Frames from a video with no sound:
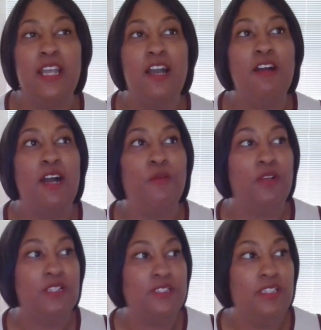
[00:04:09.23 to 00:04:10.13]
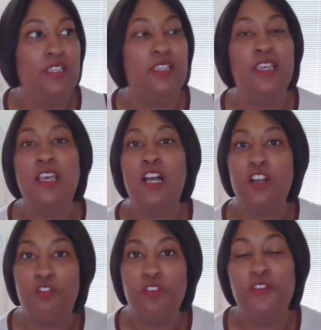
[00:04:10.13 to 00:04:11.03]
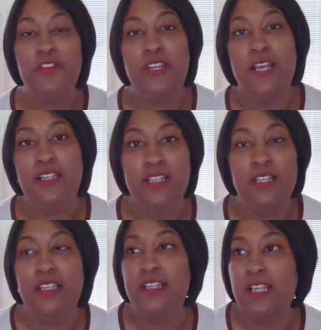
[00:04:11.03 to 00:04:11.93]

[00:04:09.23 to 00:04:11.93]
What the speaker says: Now I want to see a growth in identity.